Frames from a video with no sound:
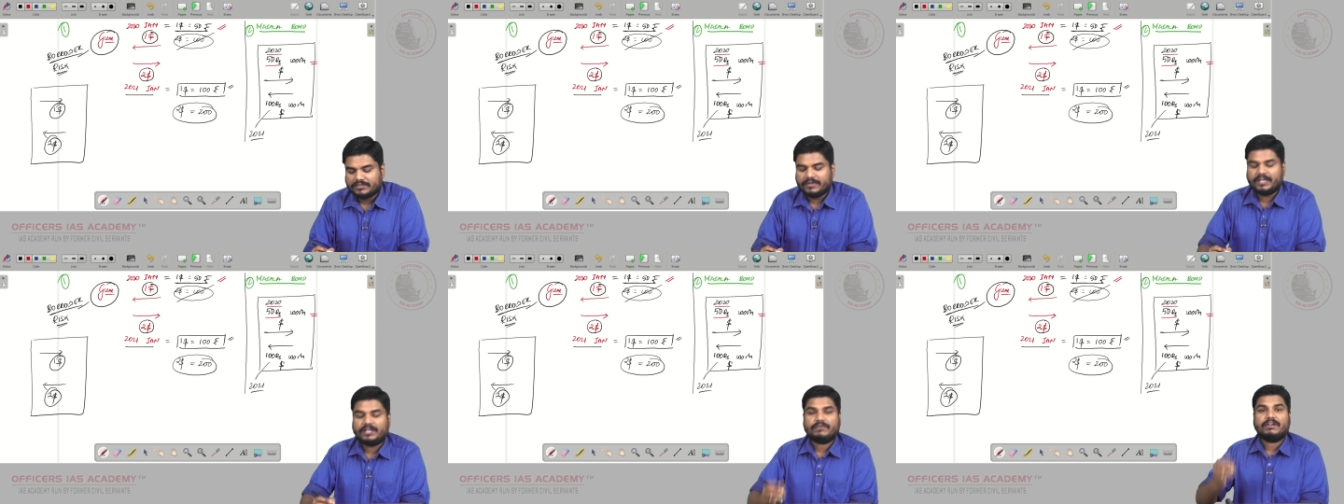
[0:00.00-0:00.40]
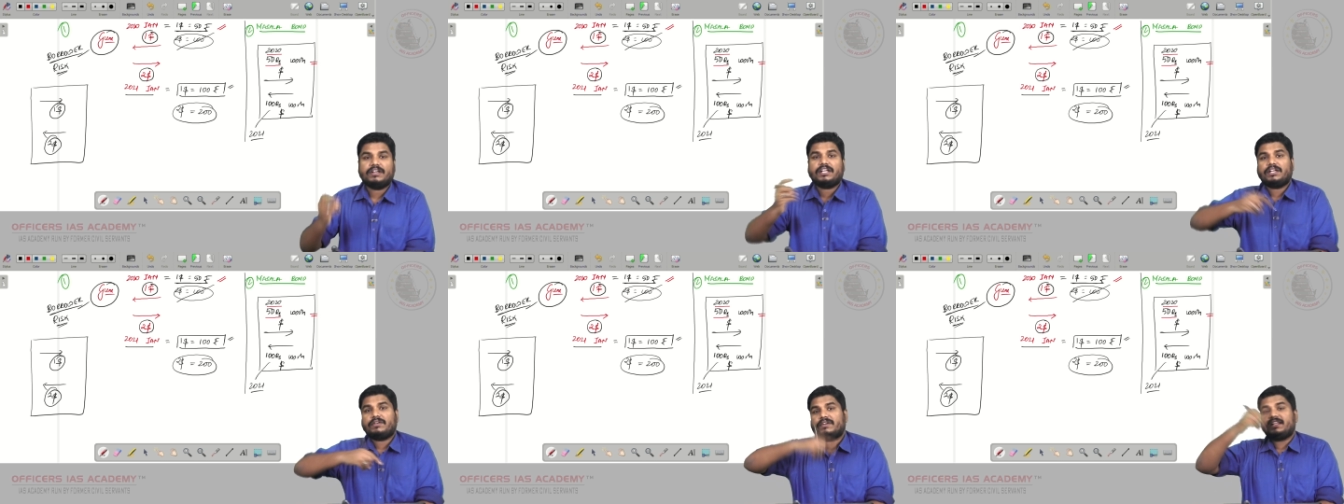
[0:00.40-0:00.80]
So, in
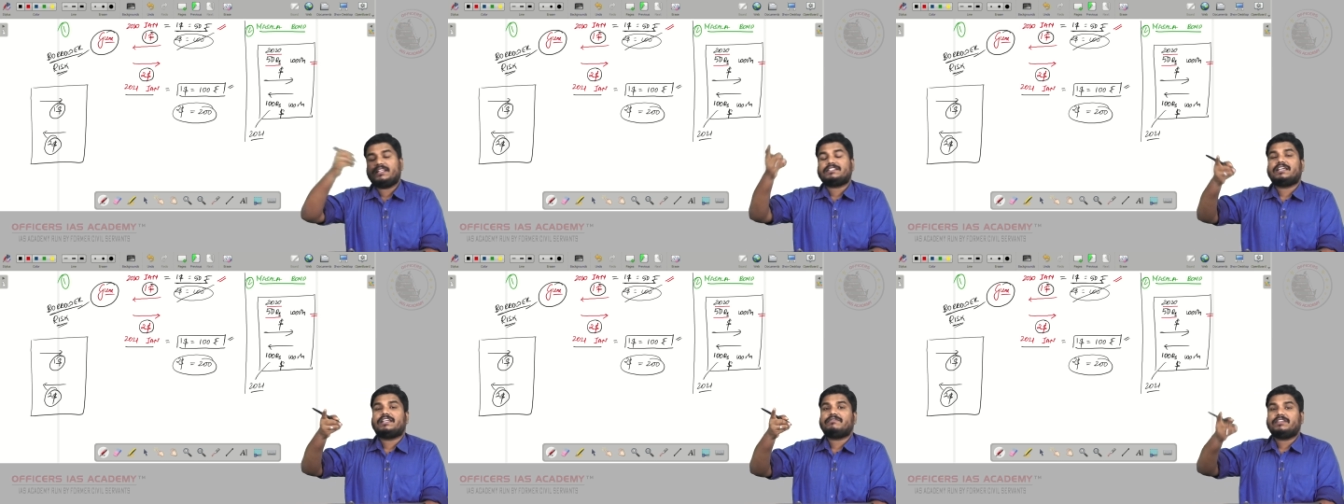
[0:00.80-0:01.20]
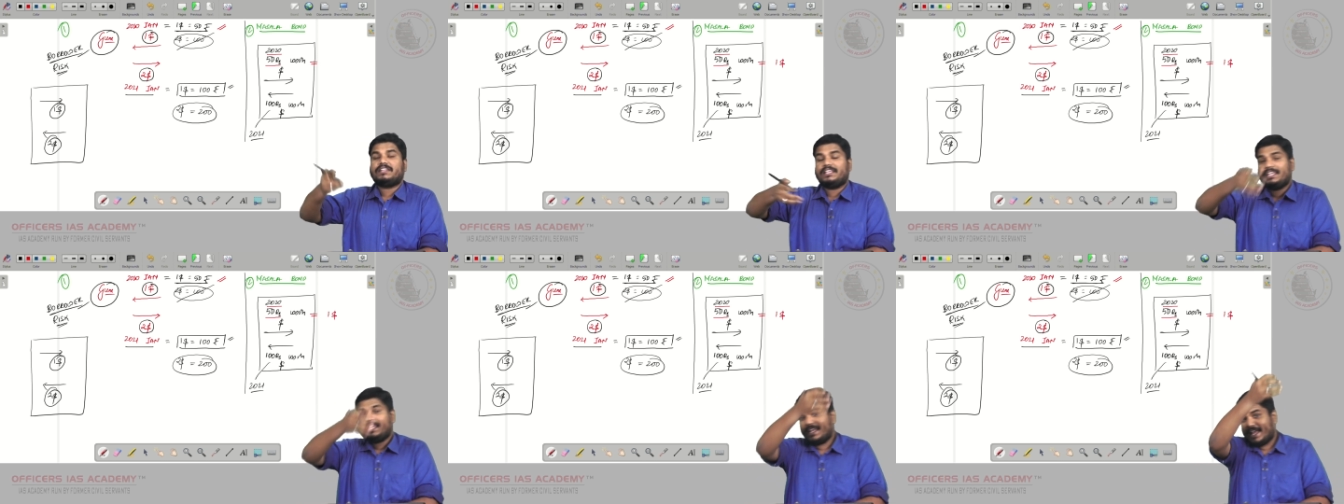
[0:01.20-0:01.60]
2020
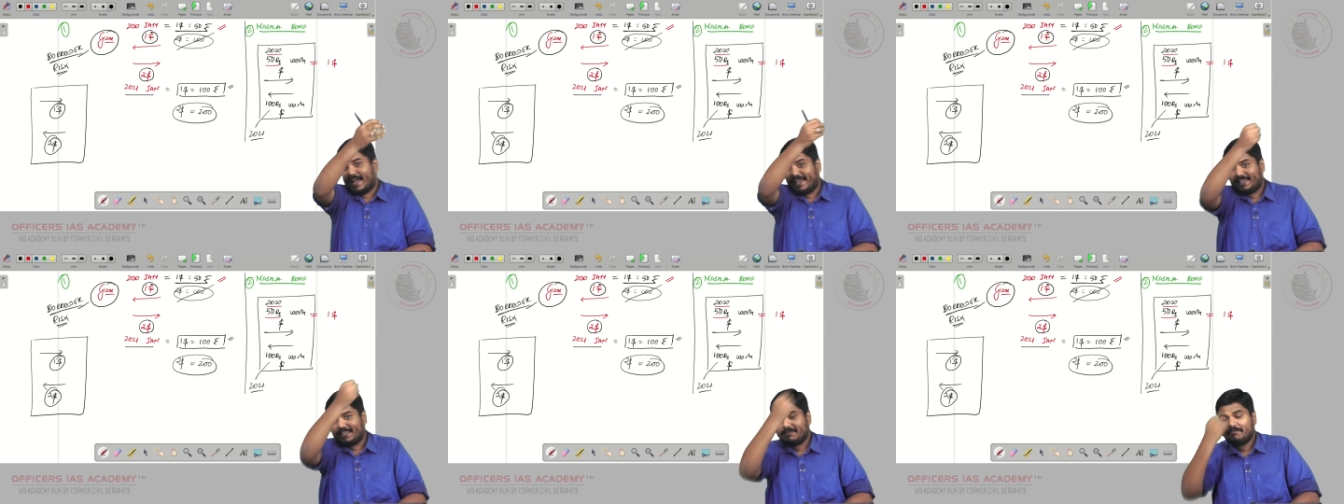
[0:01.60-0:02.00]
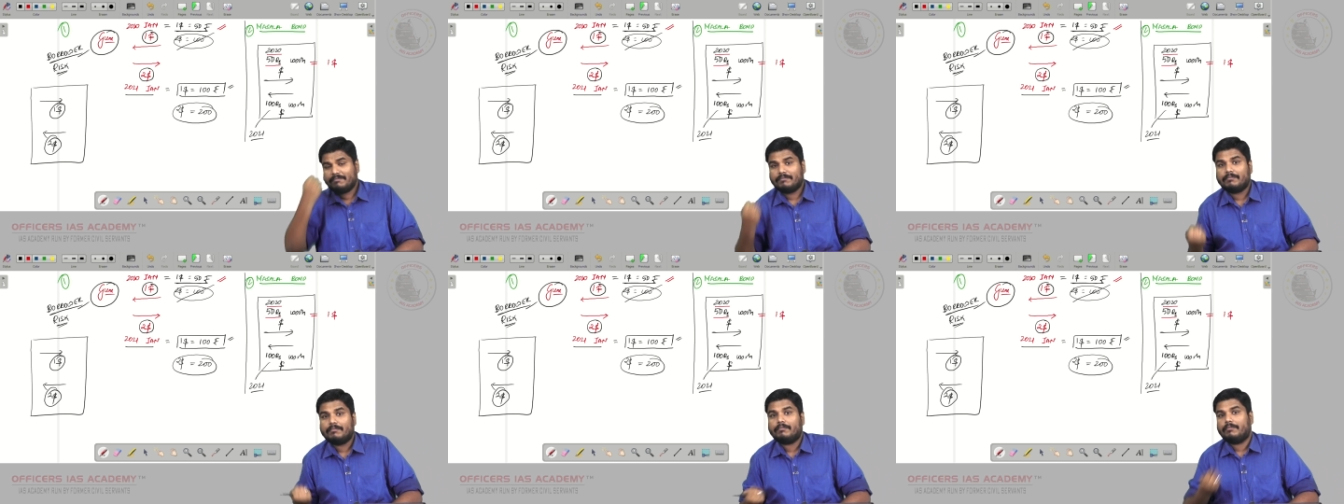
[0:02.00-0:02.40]
January, I
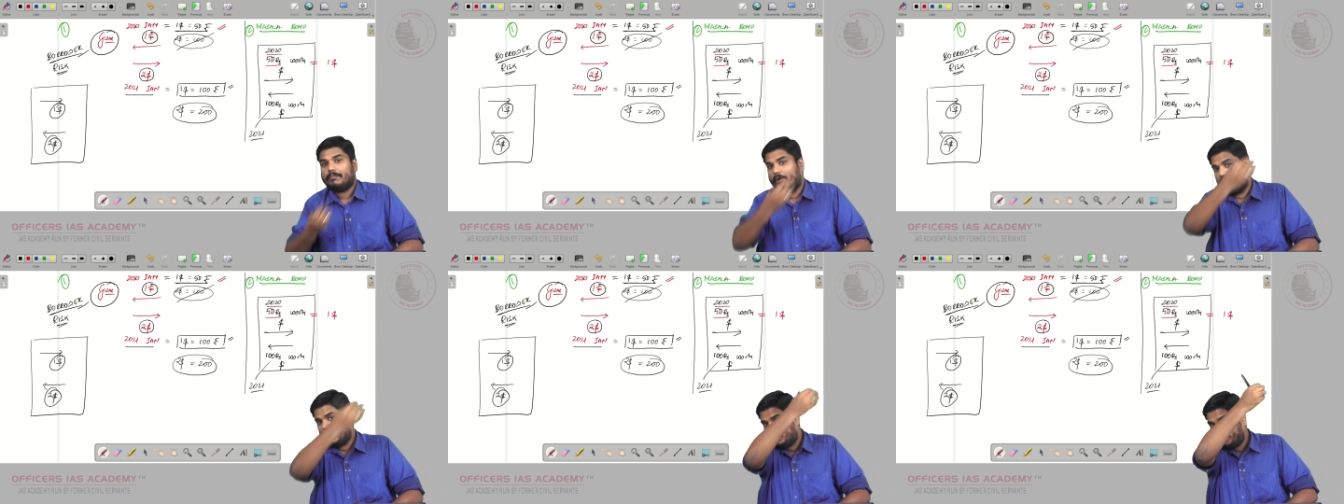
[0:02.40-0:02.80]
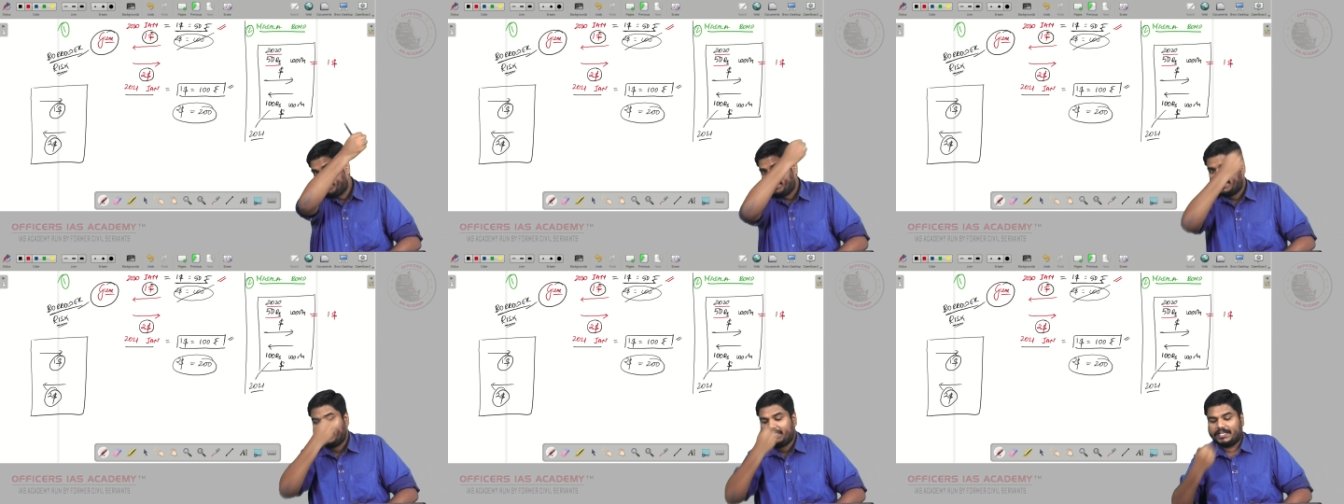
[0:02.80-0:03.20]
am
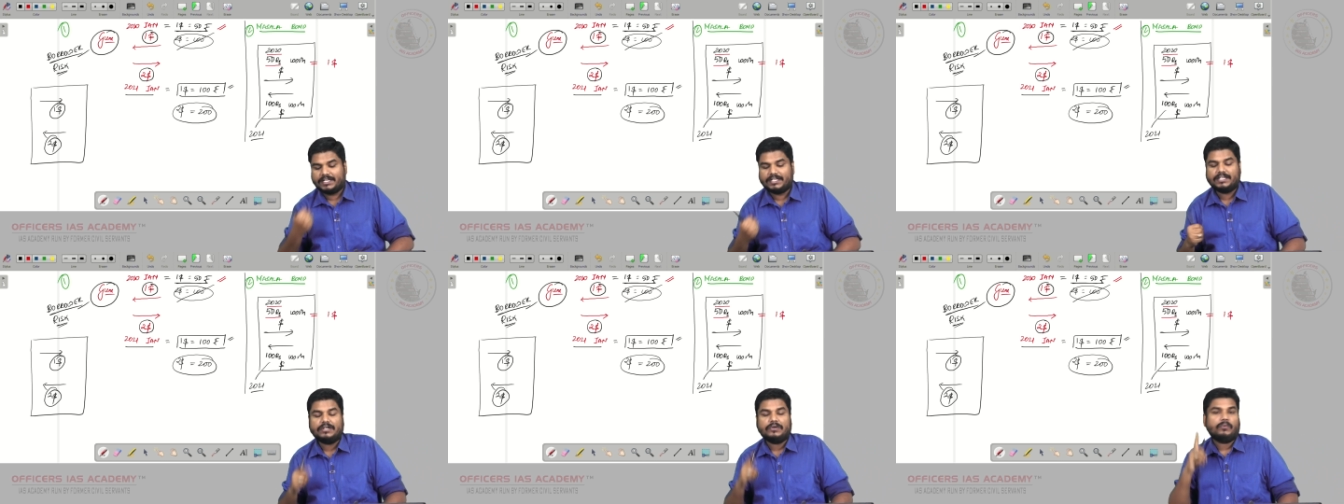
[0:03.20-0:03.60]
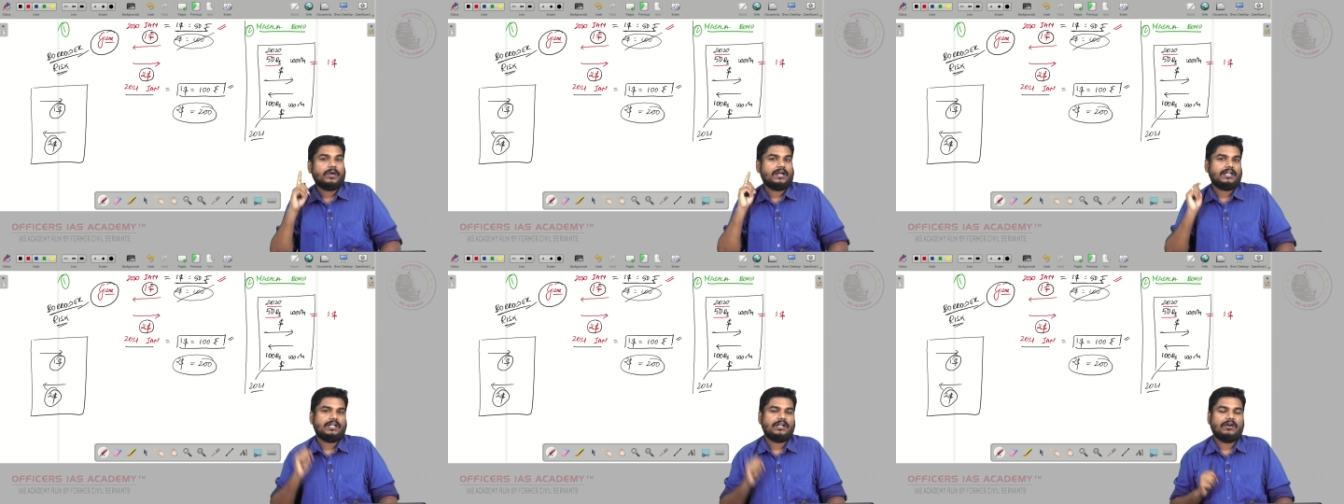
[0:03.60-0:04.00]
borrowing
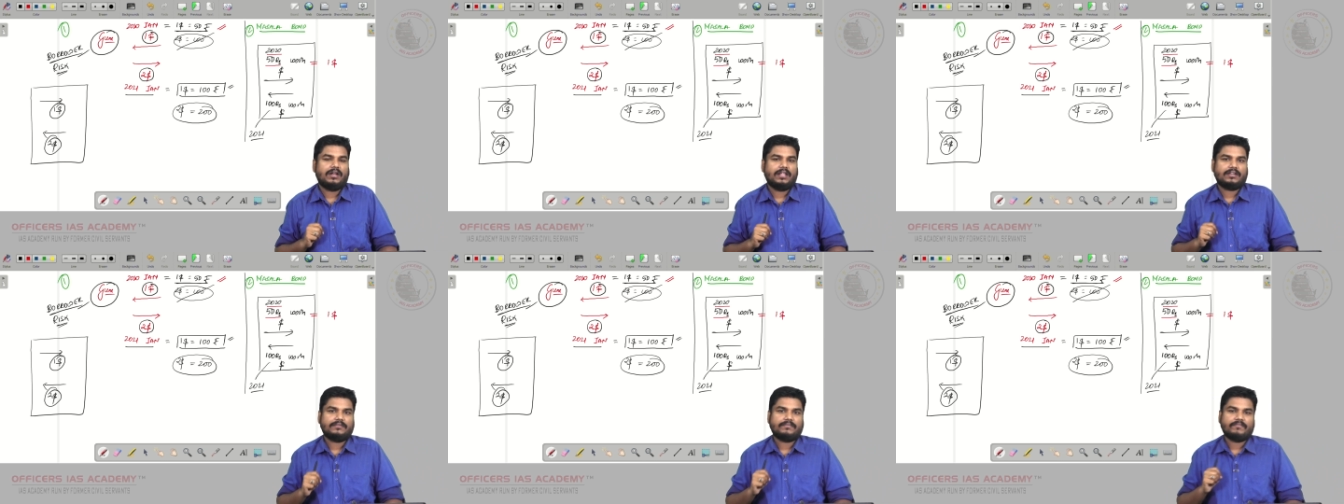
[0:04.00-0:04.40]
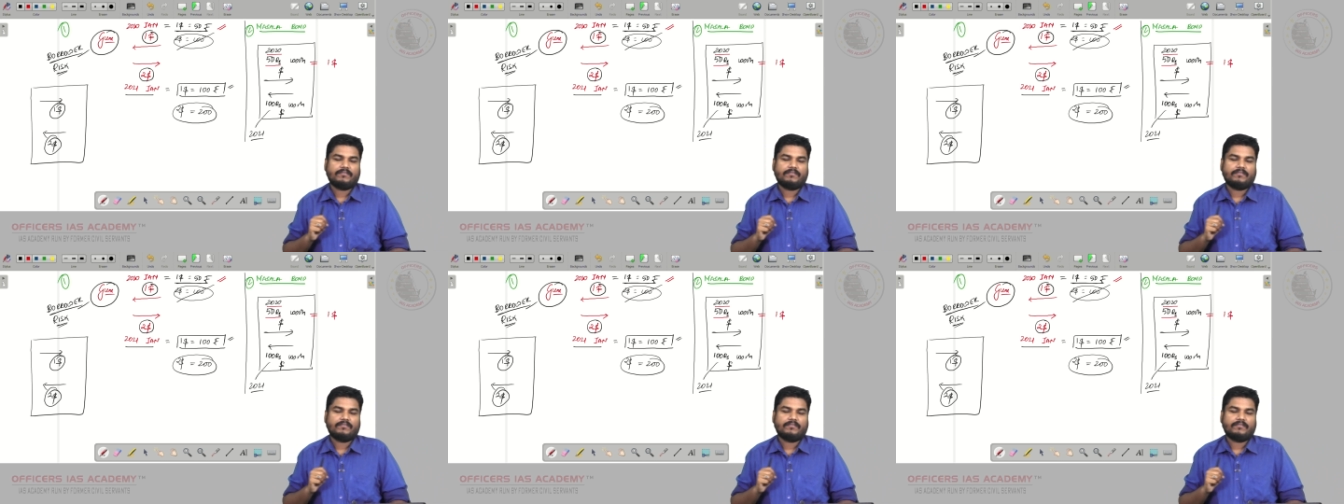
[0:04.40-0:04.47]
$1